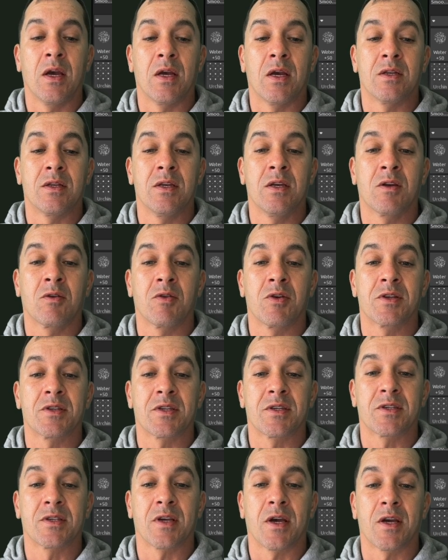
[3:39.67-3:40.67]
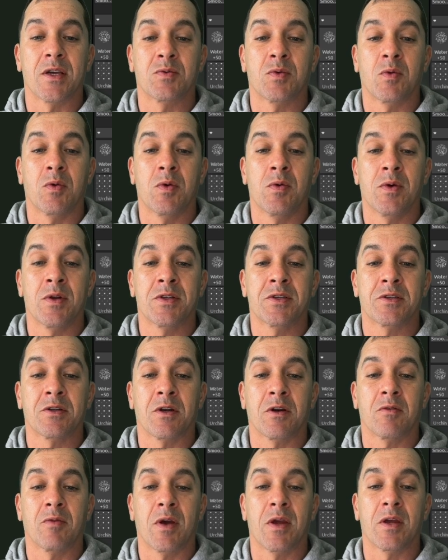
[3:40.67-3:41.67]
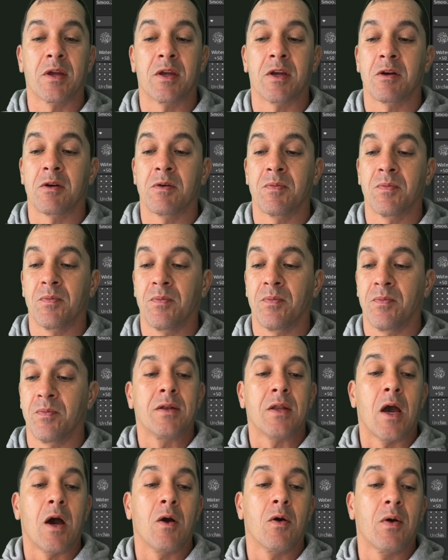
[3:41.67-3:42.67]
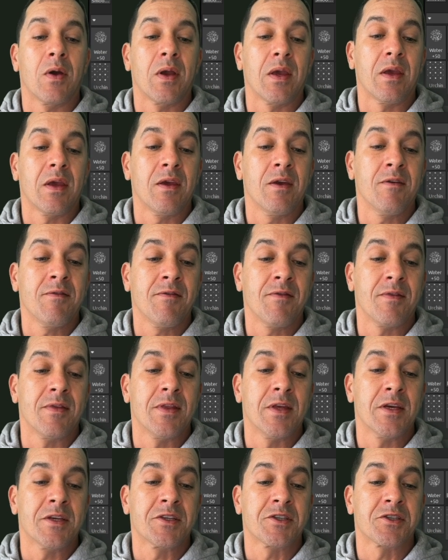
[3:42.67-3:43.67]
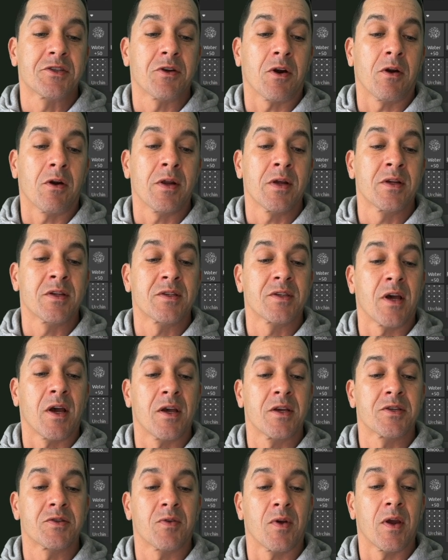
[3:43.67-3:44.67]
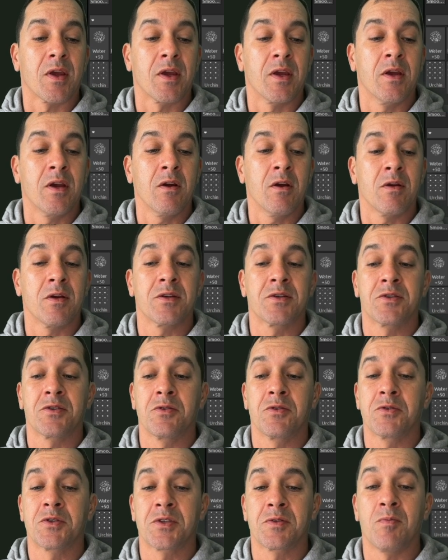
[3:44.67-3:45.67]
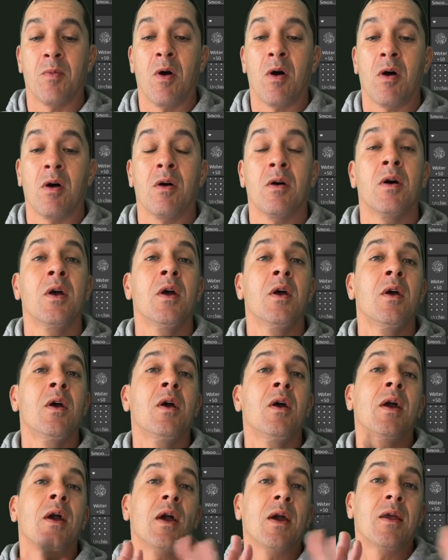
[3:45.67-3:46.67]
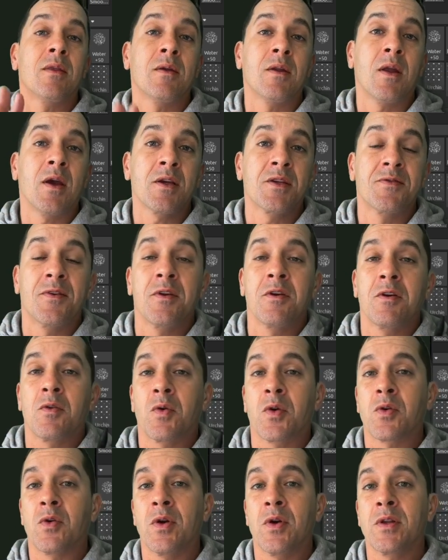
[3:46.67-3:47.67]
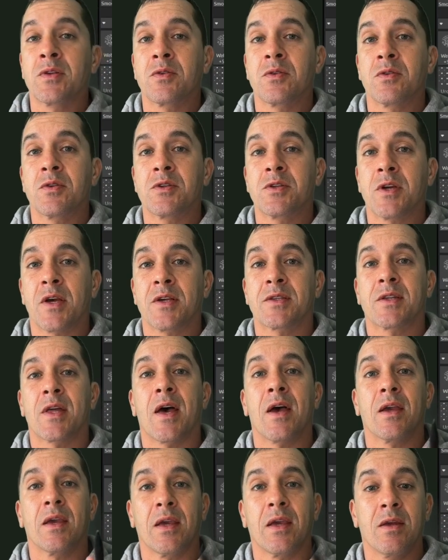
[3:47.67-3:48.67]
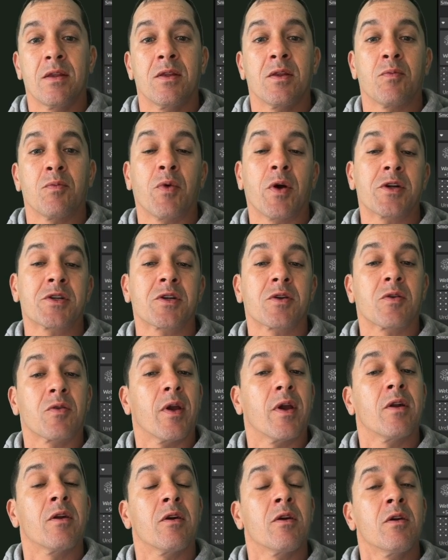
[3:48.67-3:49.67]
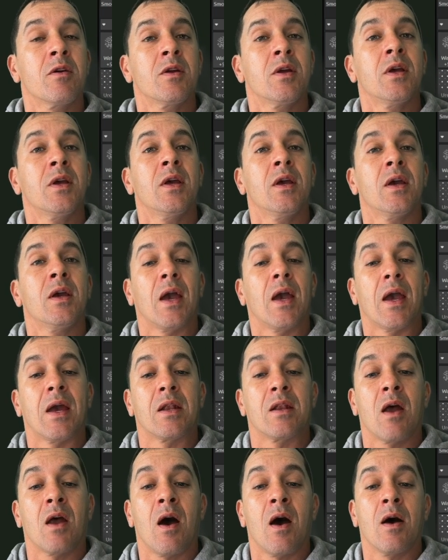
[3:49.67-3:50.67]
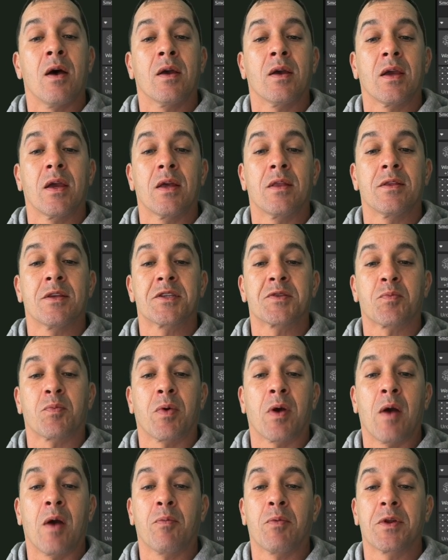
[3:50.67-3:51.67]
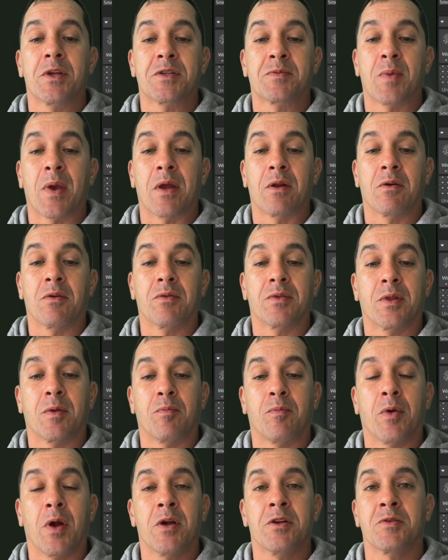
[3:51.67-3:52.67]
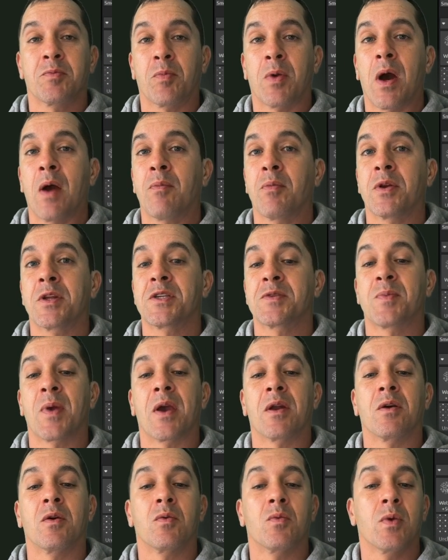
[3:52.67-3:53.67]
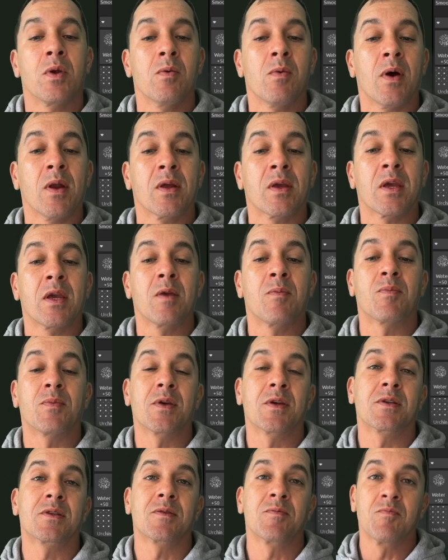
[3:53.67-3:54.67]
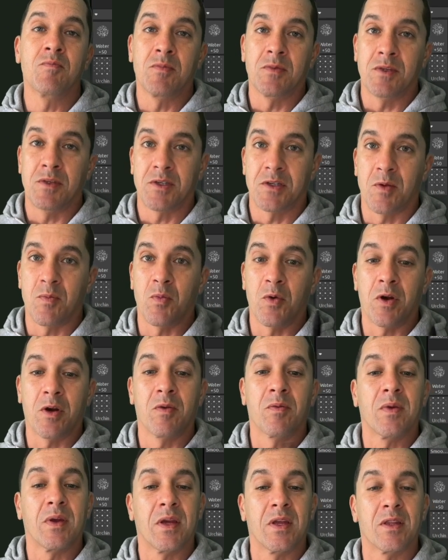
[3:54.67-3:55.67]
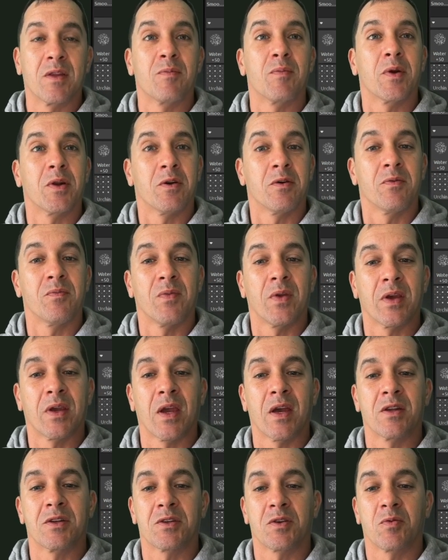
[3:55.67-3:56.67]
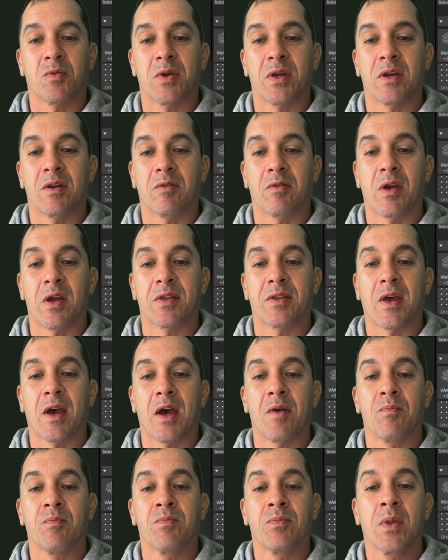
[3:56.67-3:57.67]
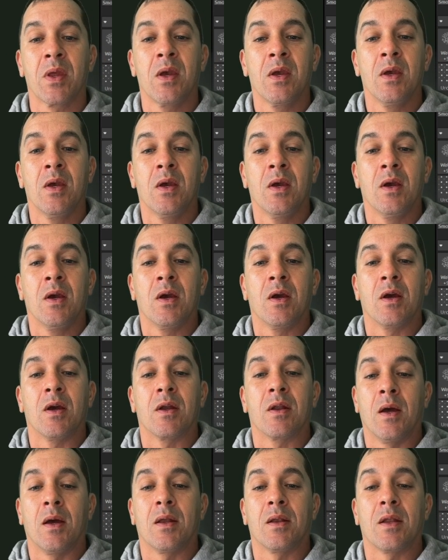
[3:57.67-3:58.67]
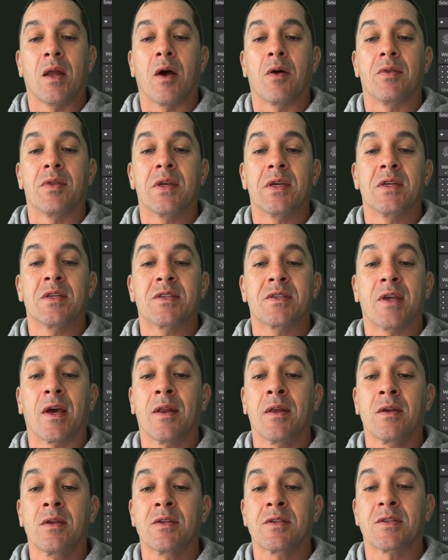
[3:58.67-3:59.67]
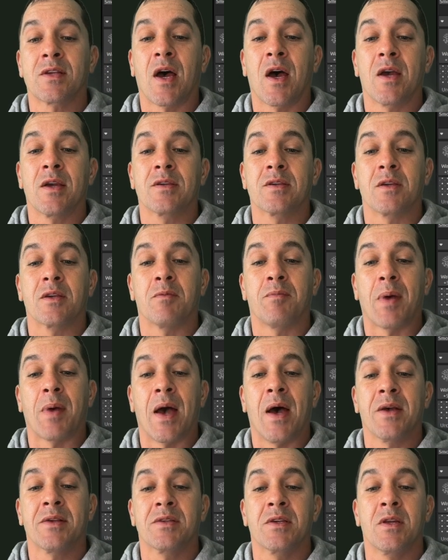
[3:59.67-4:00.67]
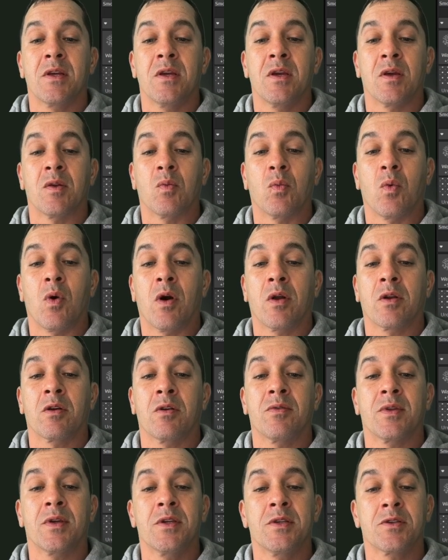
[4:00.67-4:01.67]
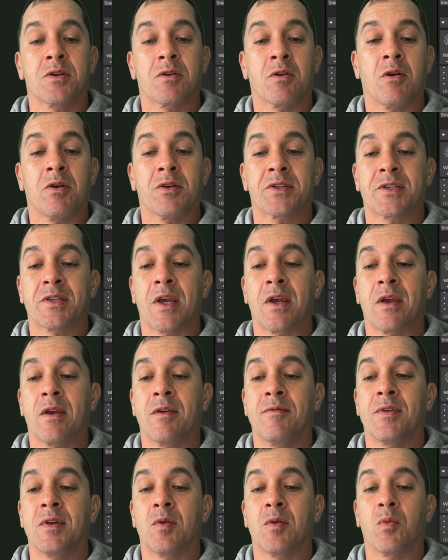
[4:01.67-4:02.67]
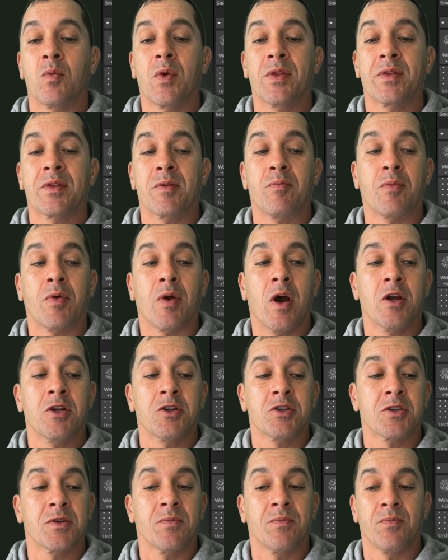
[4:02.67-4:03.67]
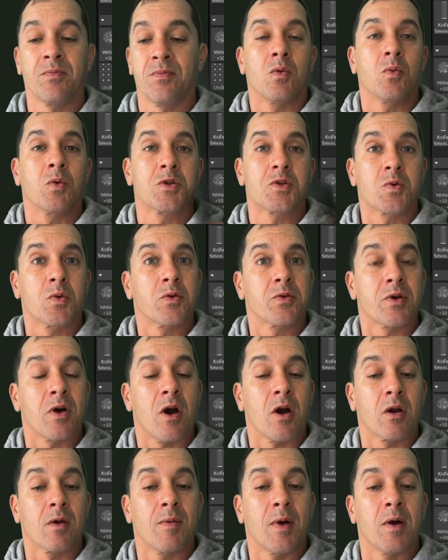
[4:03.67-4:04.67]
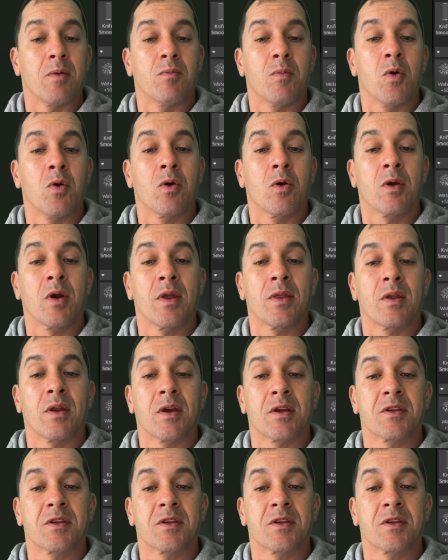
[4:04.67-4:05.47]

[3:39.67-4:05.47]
and decrease the size, but we want to start right here. Now, if this starting size right here is too small, in the next video, we're going to adjust that in the brush creator and not in this properties panel. The brush properties panel, we want to keep this somewhere in the middle, again, to reiterate that. Now these settings, size and opacity and water, these are all saved with the brush, which we'll talk about more in the